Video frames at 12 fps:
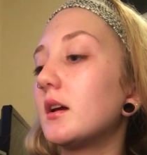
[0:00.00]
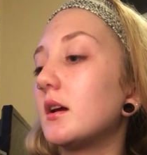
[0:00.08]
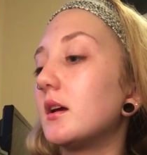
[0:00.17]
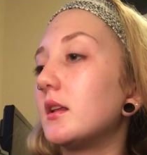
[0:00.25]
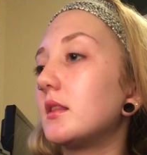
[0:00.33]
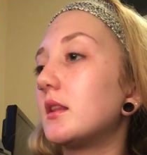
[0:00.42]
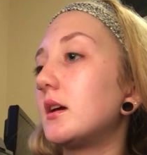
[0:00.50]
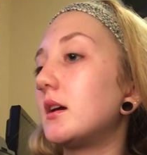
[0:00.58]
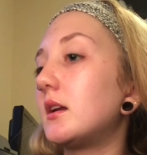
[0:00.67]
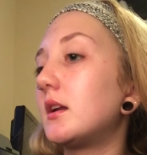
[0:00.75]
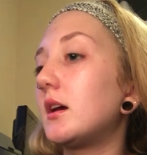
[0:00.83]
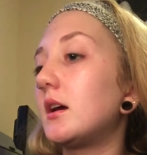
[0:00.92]
And
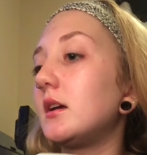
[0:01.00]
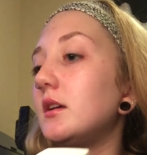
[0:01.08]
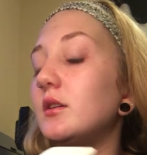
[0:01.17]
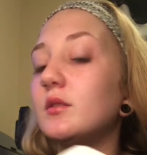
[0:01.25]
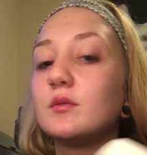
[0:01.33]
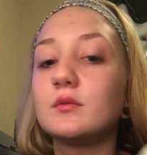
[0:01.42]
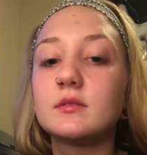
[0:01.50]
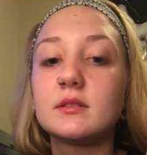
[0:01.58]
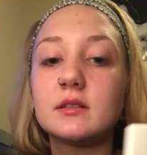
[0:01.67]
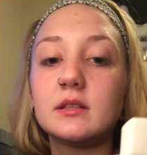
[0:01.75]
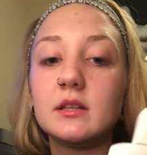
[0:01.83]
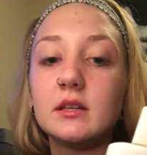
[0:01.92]
then I use
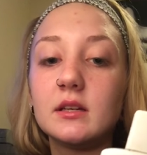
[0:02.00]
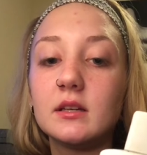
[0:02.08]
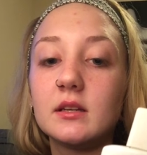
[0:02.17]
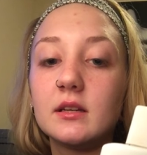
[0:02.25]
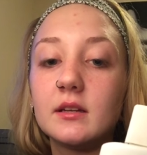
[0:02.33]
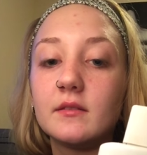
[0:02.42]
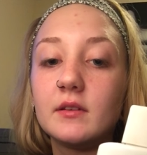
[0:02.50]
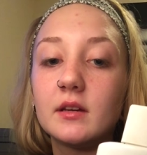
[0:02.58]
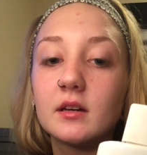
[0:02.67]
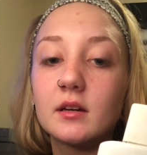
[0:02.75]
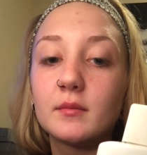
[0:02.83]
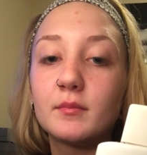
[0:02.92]
the
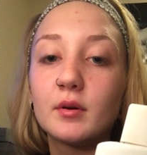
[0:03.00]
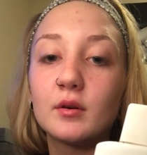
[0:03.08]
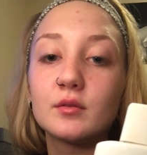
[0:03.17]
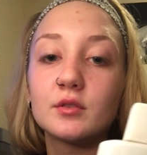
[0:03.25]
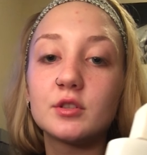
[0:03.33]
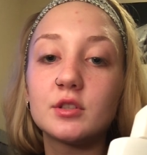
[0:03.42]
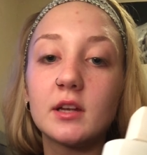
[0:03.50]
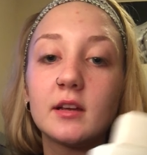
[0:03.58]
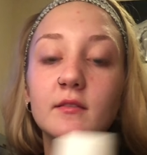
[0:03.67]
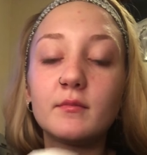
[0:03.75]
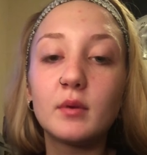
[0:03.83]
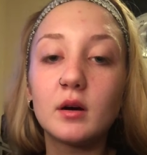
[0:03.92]
Nivea Post
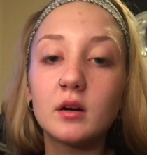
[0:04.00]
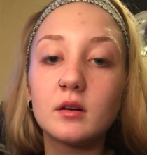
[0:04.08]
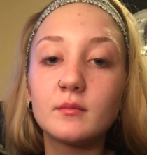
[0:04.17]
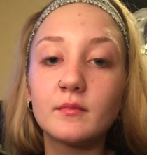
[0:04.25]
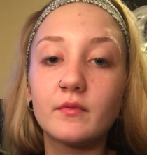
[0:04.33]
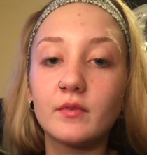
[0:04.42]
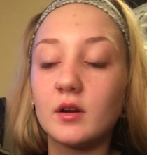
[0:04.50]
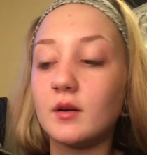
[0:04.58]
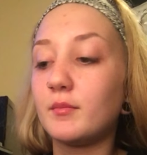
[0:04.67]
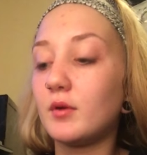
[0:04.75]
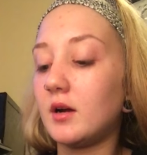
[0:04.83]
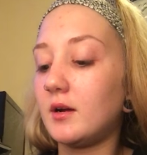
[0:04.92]
Shave Balm for
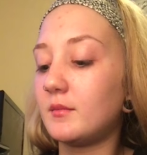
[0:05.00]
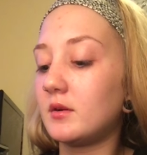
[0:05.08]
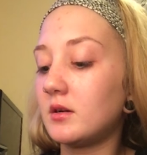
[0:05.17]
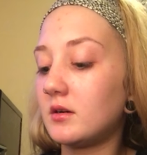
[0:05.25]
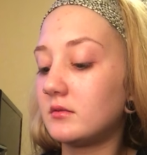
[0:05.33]
primer.